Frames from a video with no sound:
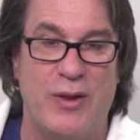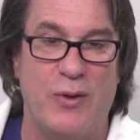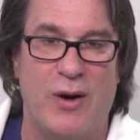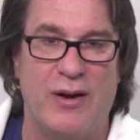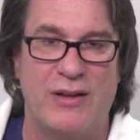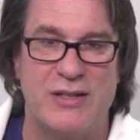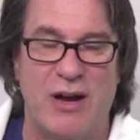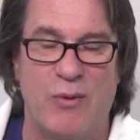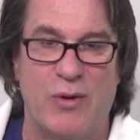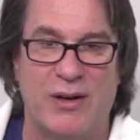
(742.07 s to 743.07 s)
the wireless
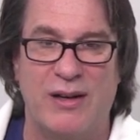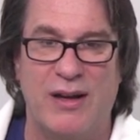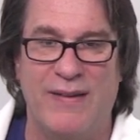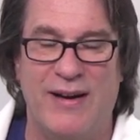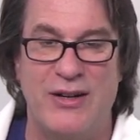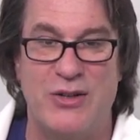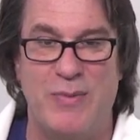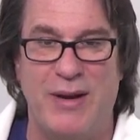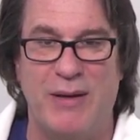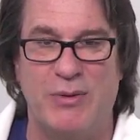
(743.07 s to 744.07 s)
network, and then I should
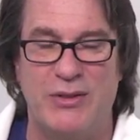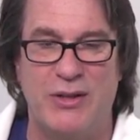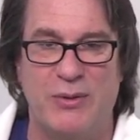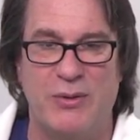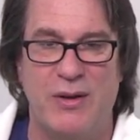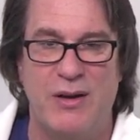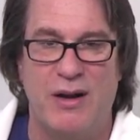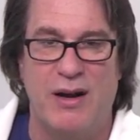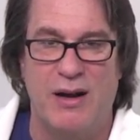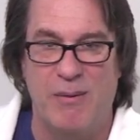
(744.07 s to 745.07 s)
be able to
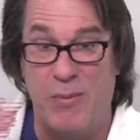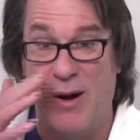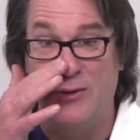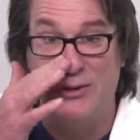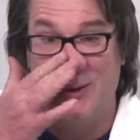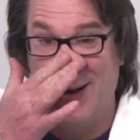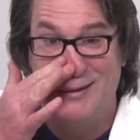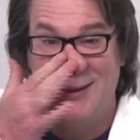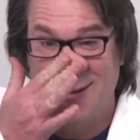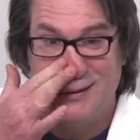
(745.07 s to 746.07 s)
browse to it,
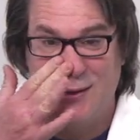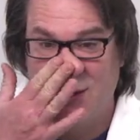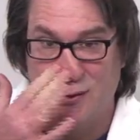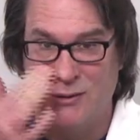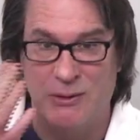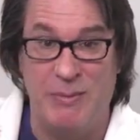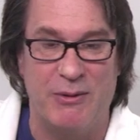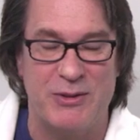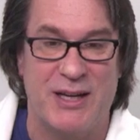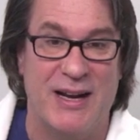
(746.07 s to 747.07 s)
or be
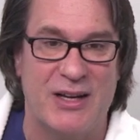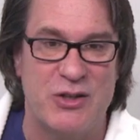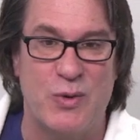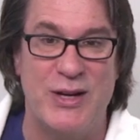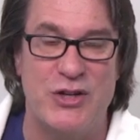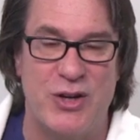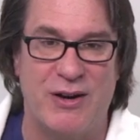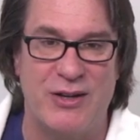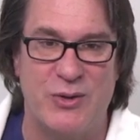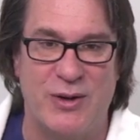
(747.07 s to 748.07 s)
able to connect screen
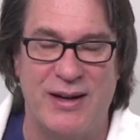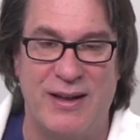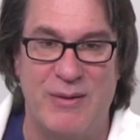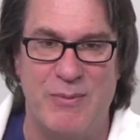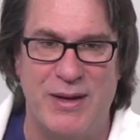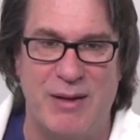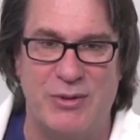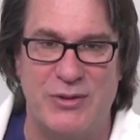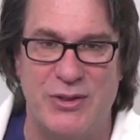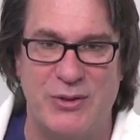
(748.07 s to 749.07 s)
sharing to it, and then be
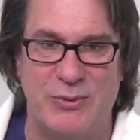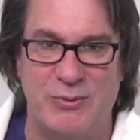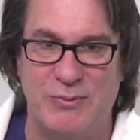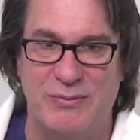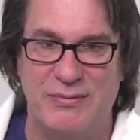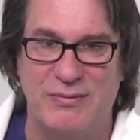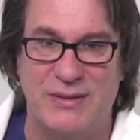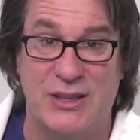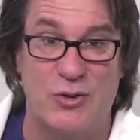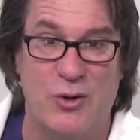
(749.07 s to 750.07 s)
able to
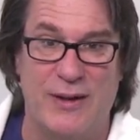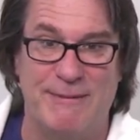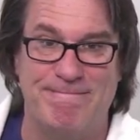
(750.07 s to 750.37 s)
control it.